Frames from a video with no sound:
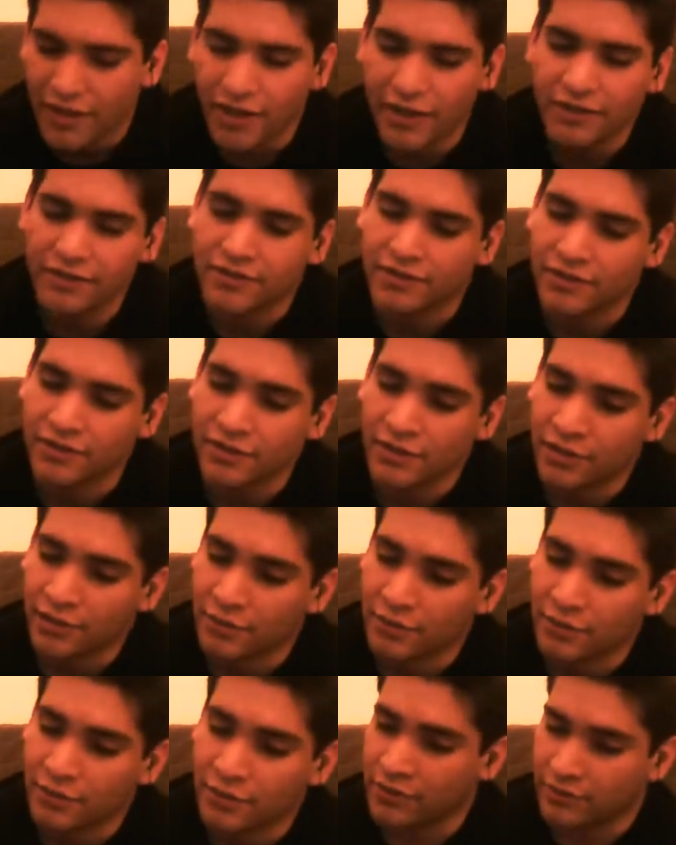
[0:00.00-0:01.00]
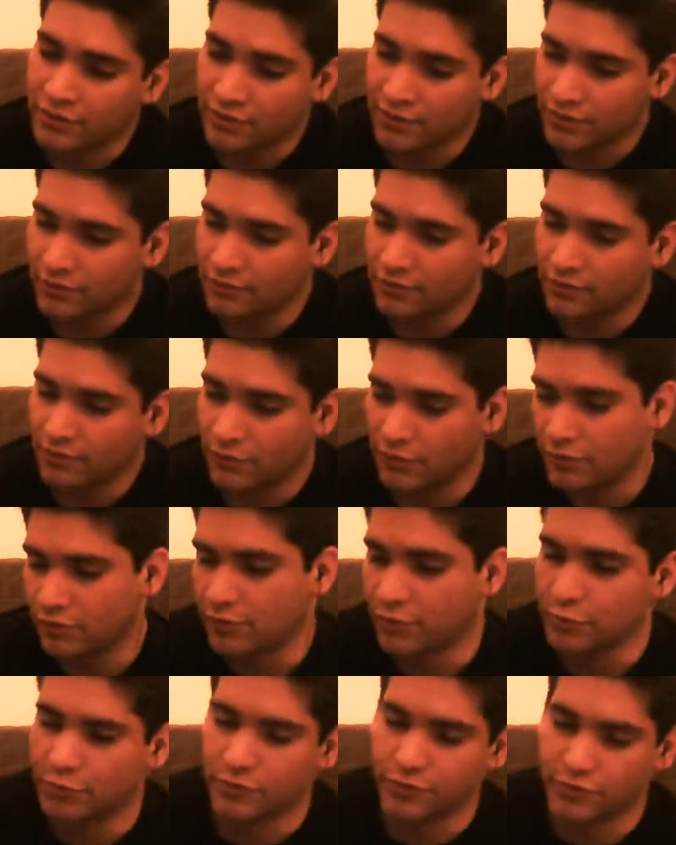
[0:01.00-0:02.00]
And then he was, well,
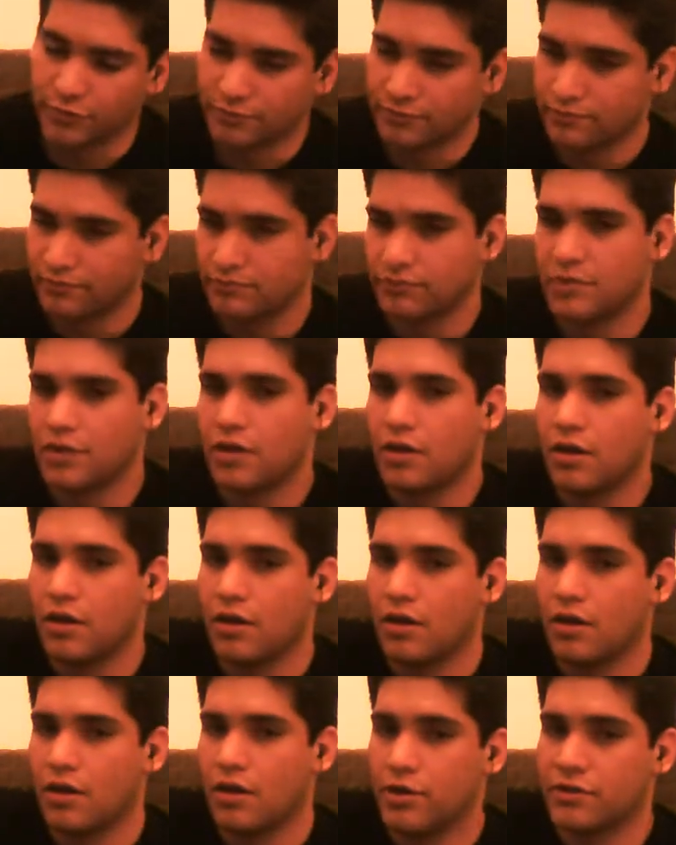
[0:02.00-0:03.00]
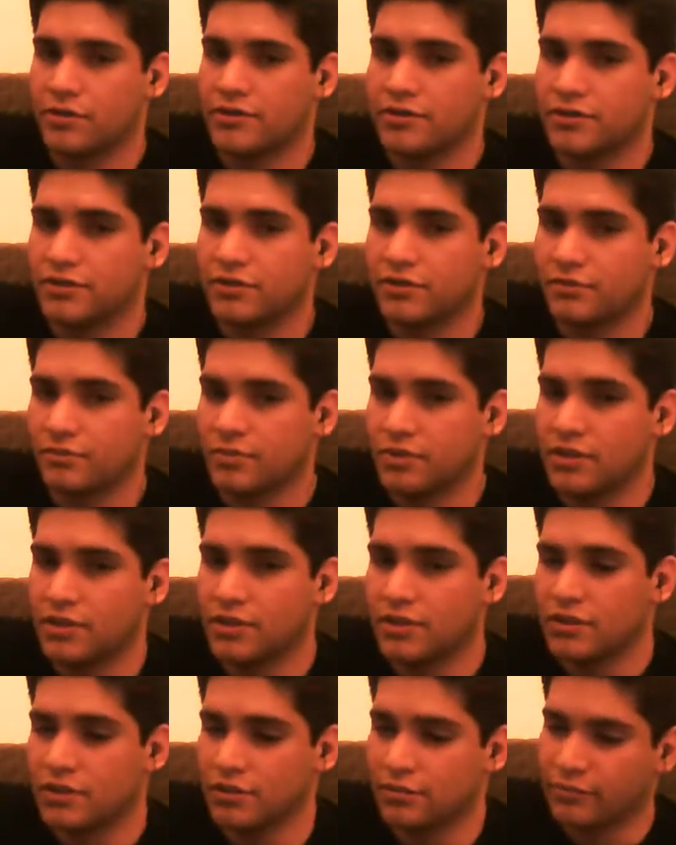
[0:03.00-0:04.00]
we were Martin,
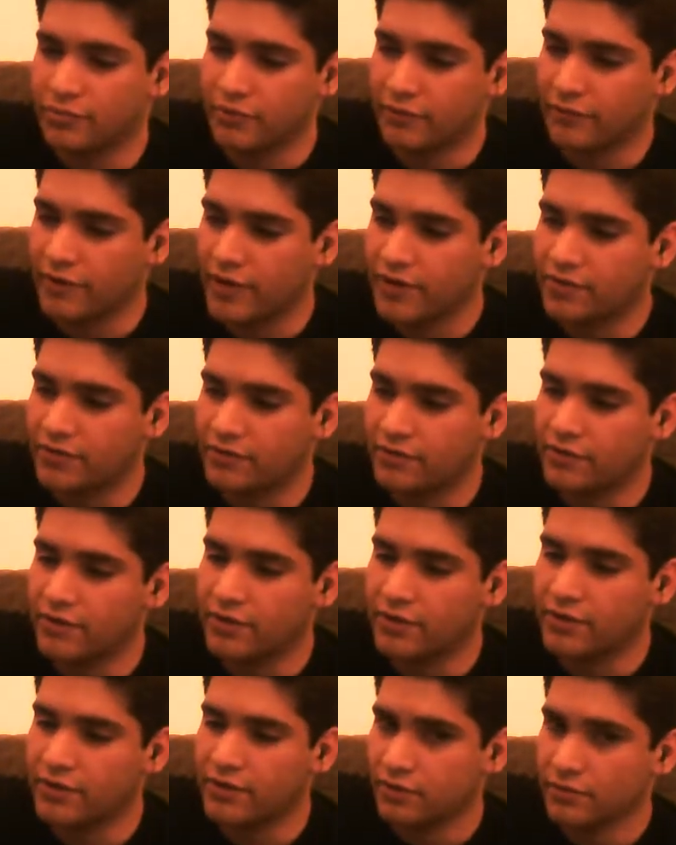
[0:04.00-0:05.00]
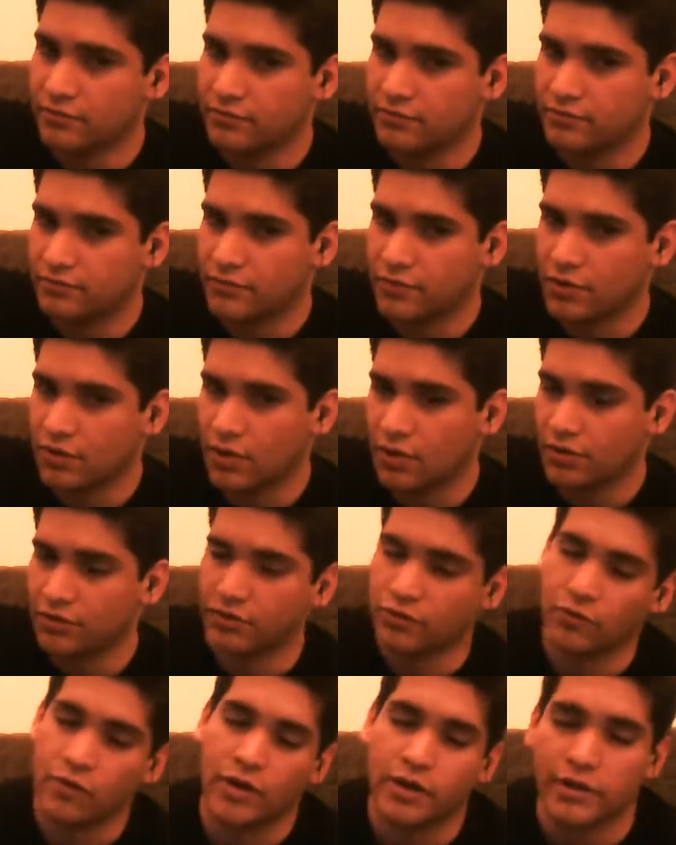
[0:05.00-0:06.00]
me, the professor, and
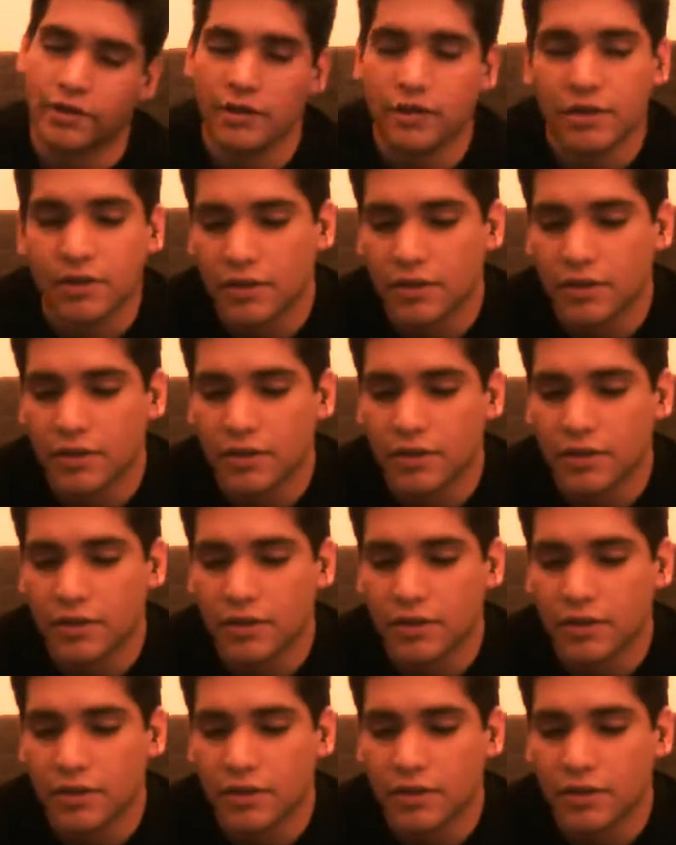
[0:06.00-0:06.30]
Jose Juan.